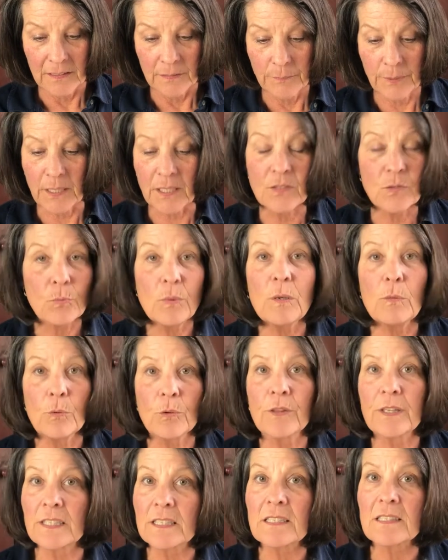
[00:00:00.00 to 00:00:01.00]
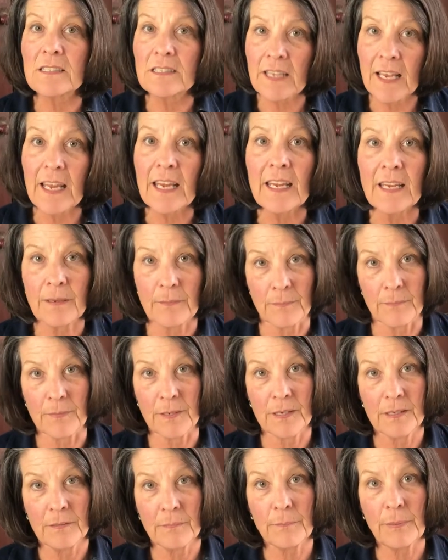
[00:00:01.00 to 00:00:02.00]
because we were the same
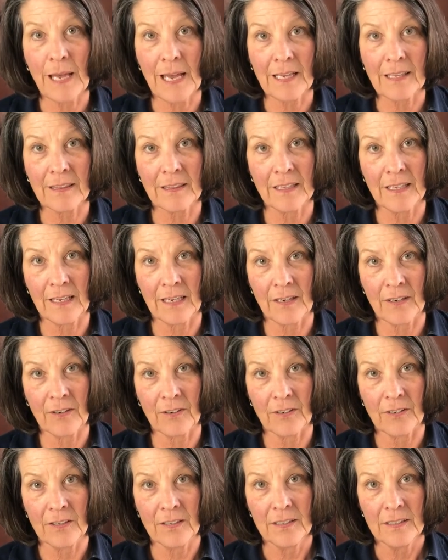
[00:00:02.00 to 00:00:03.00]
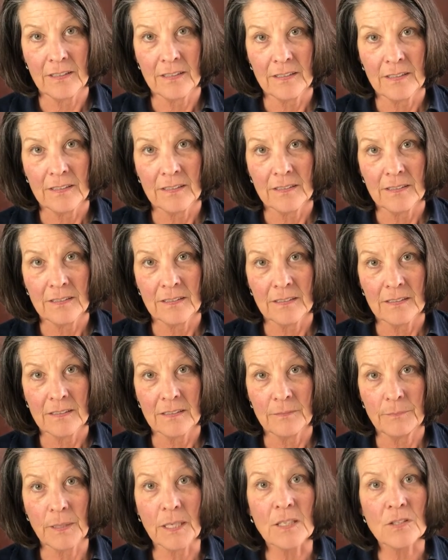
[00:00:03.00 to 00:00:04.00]
back there.
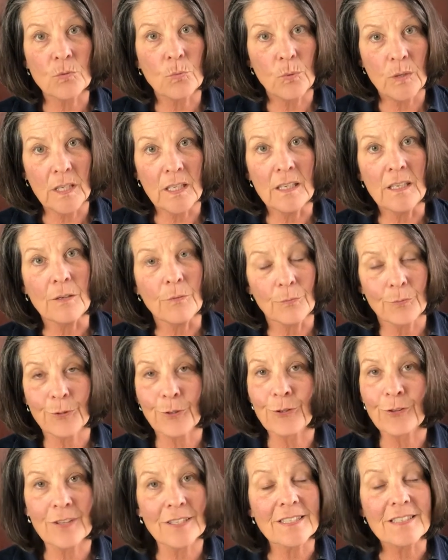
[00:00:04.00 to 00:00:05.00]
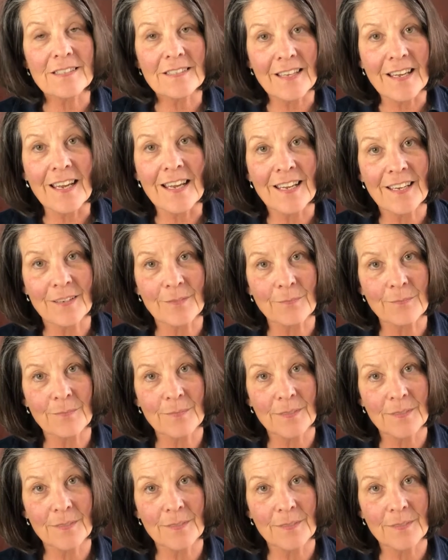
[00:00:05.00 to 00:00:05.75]
Because we were the same.